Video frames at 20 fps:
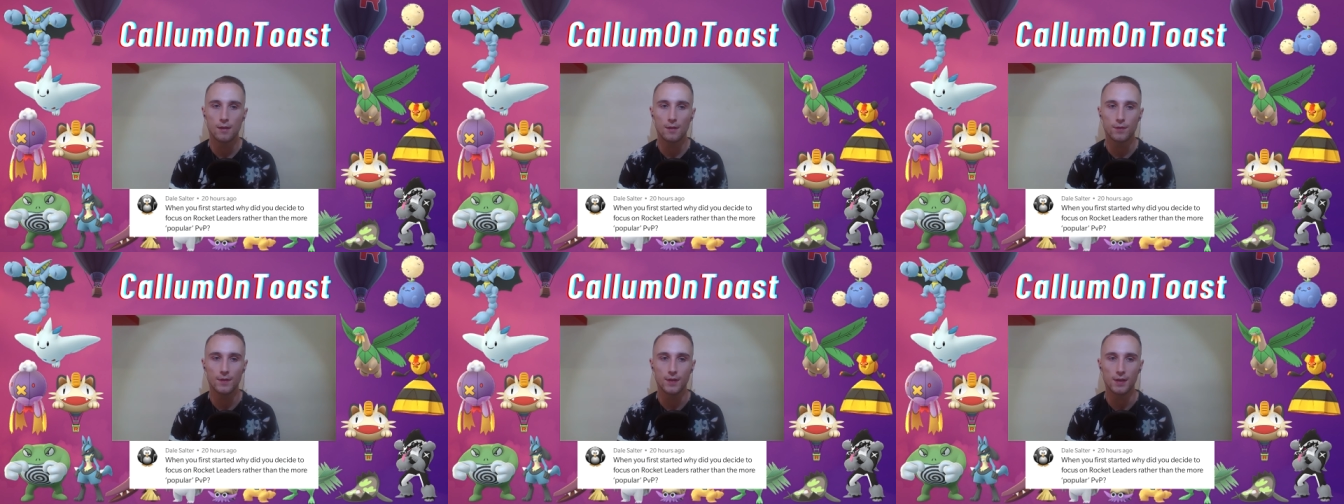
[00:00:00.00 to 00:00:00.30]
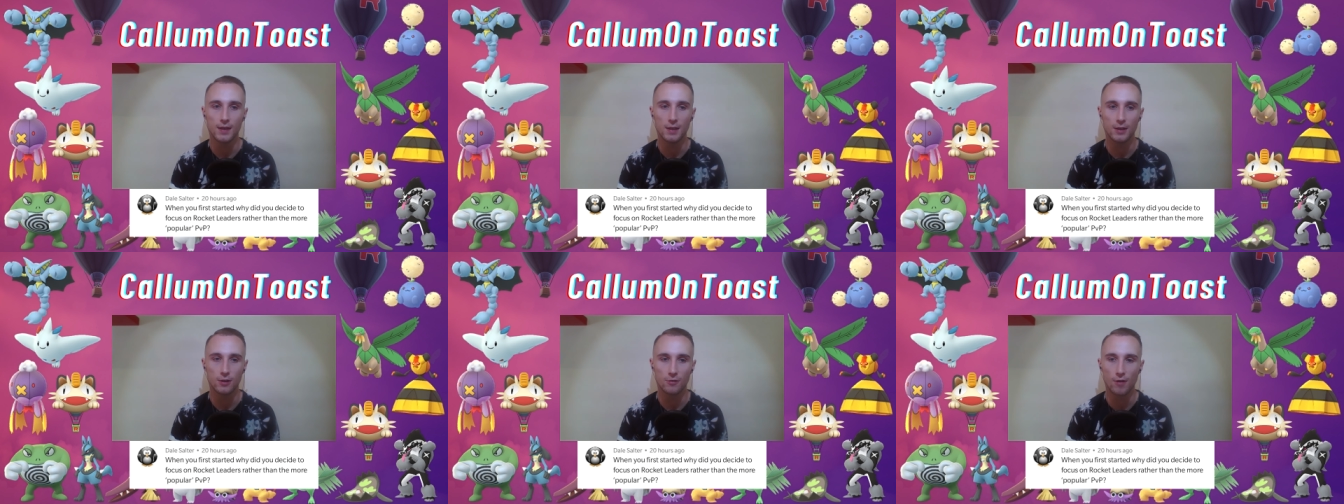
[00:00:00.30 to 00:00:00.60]

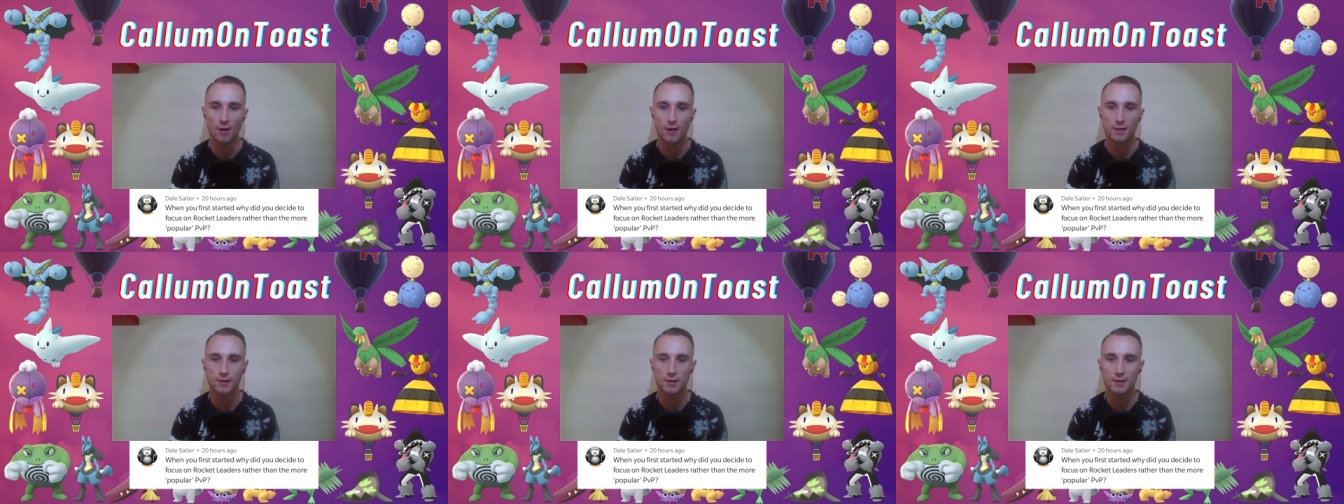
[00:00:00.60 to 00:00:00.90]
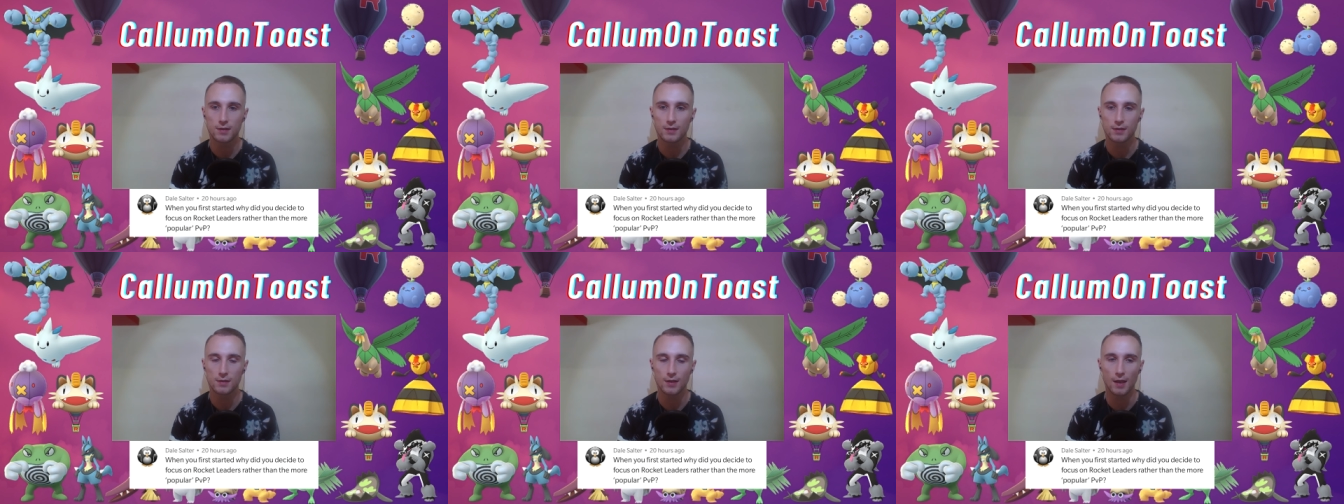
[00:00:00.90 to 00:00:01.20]
the
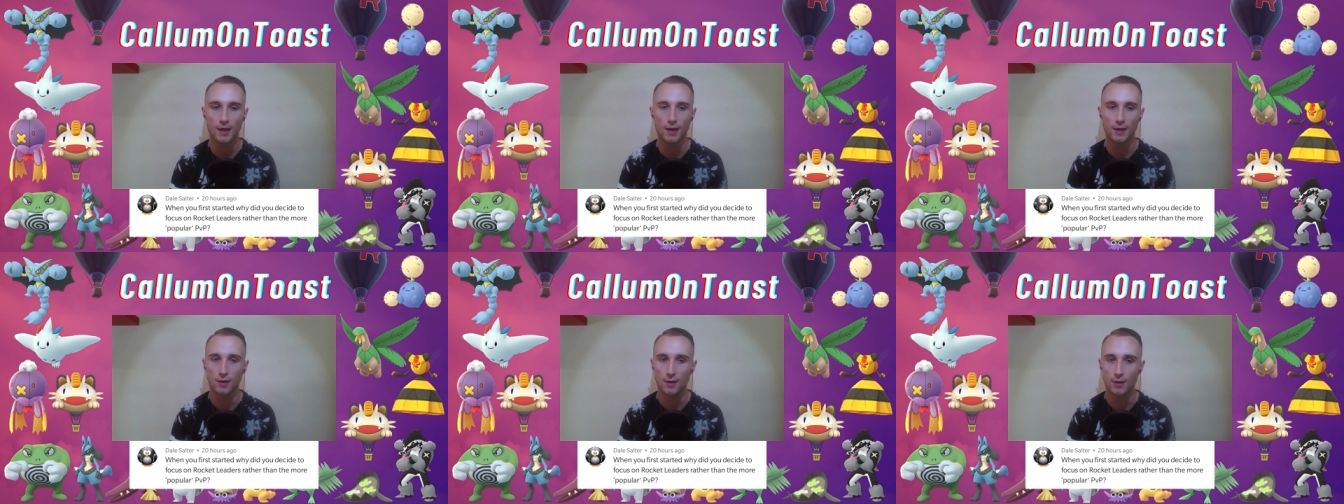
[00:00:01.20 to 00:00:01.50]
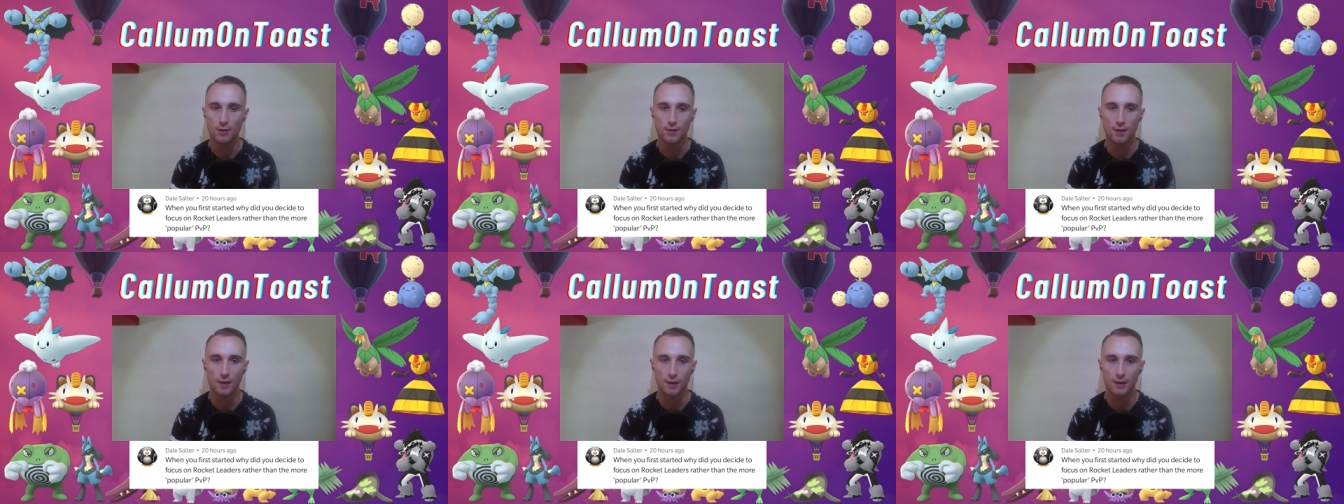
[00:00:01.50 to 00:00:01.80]
Grunts, and I
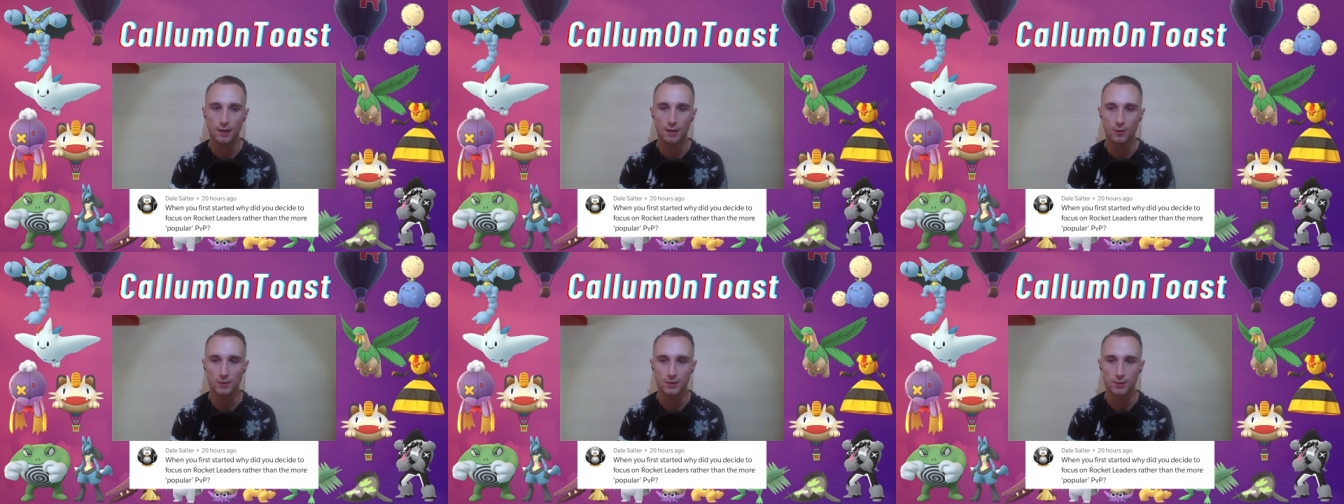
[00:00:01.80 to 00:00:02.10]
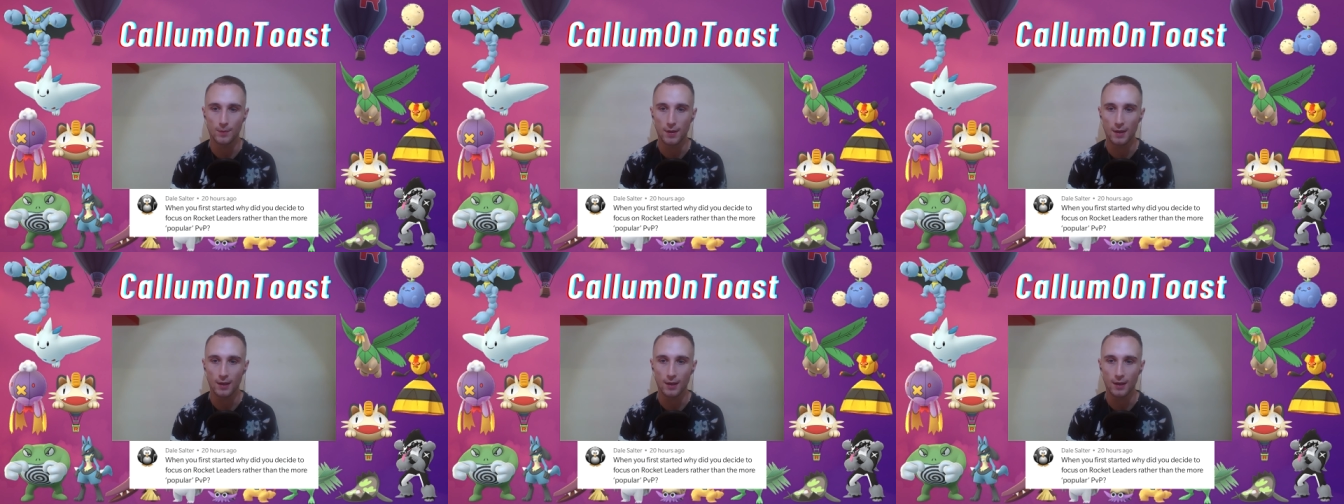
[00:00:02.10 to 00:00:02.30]
know like it was a big